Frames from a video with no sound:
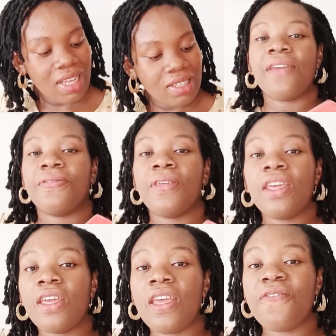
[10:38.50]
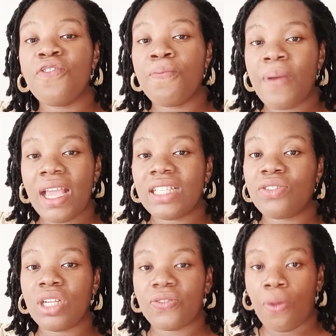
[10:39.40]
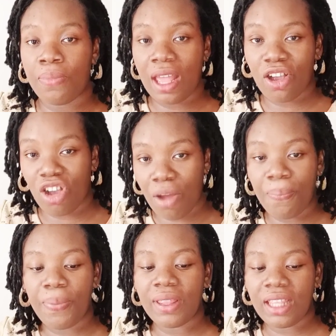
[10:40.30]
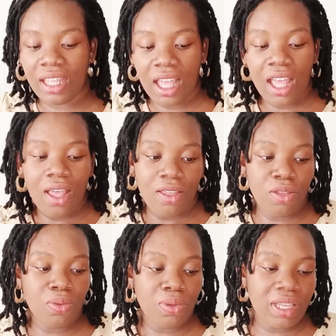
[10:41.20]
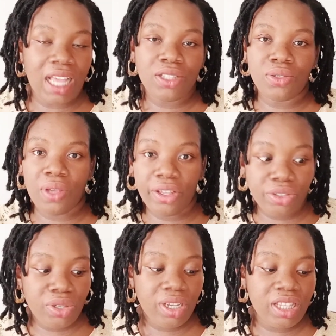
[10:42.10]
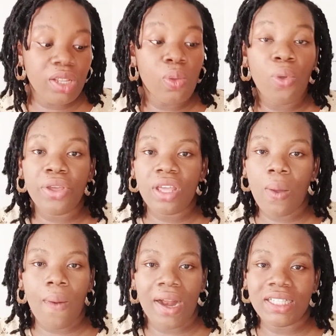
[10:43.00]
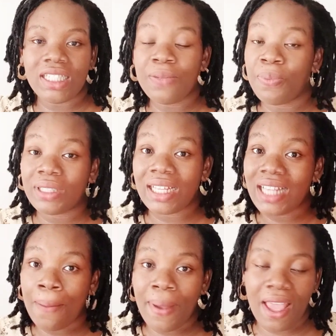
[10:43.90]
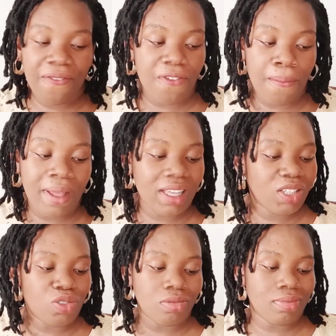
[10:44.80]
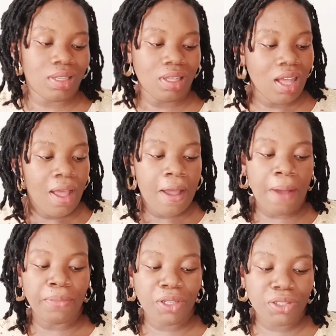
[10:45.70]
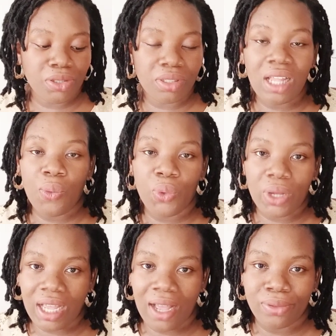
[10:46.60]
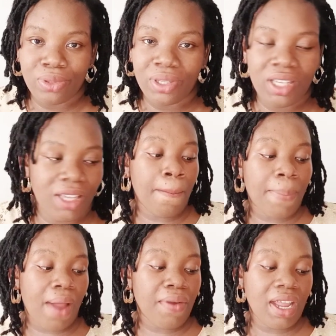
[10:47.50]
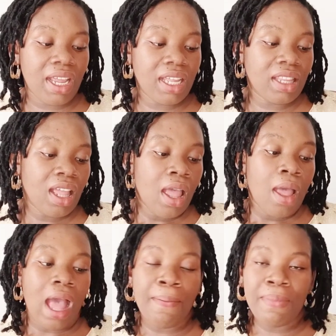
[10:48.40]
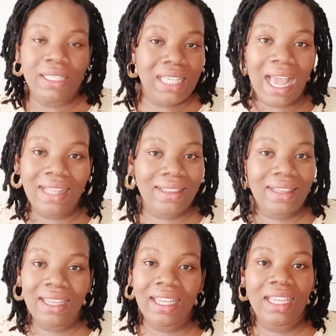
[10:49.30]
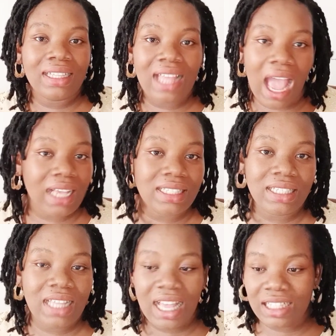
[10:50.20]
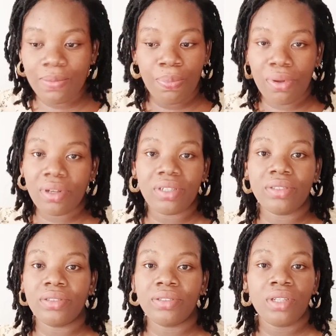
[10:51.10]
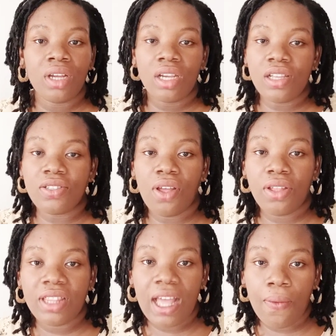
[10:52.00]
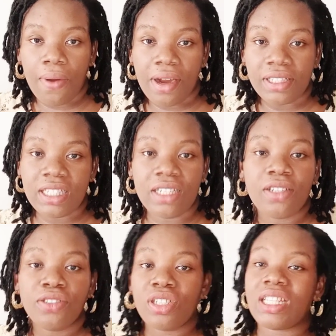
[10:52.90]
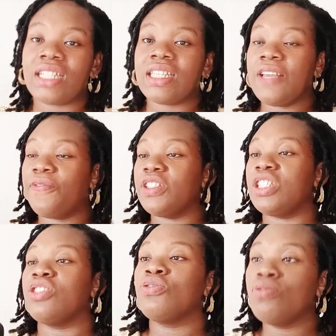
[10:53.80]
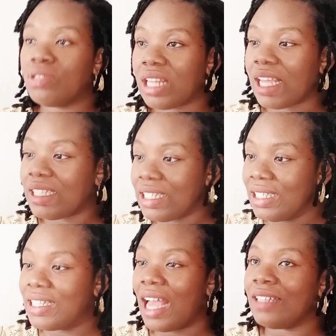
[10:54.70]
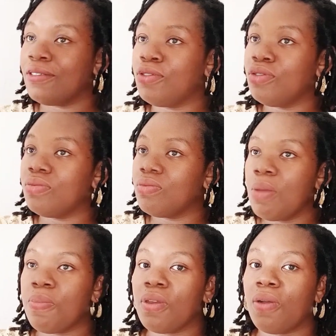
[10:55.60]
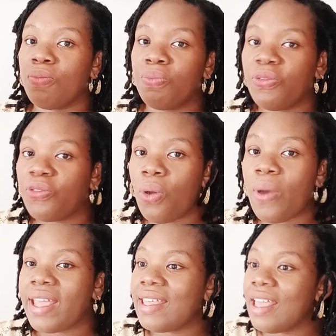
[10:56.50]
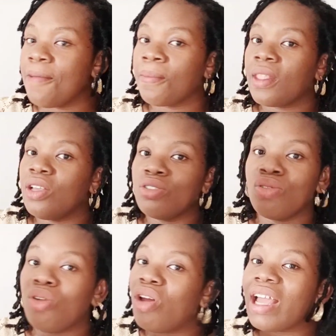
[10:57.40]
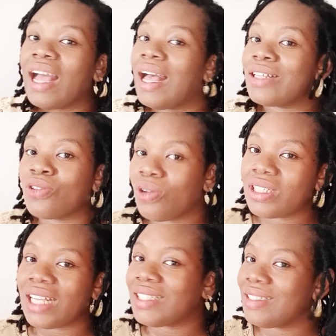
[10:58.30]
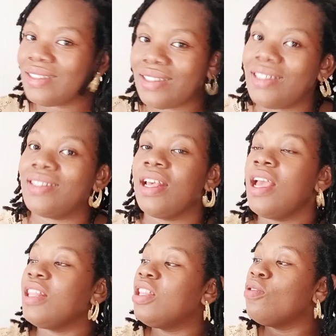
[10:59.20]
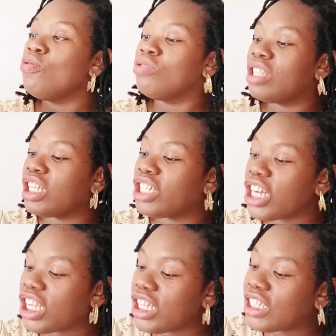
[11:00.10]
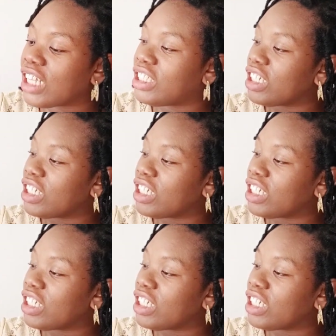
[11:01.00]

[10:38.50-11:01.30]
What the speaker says: I think if you buy it straight from their company you will get to enjoy the 1 year warranty, but as I buy am from market woman I'm not sure that one count. Okay, tampering, mishandling, accident, broken is not under warranty. Just that if it is good like this and maybe before 1 year it's no longer as hot as it is, they will check it and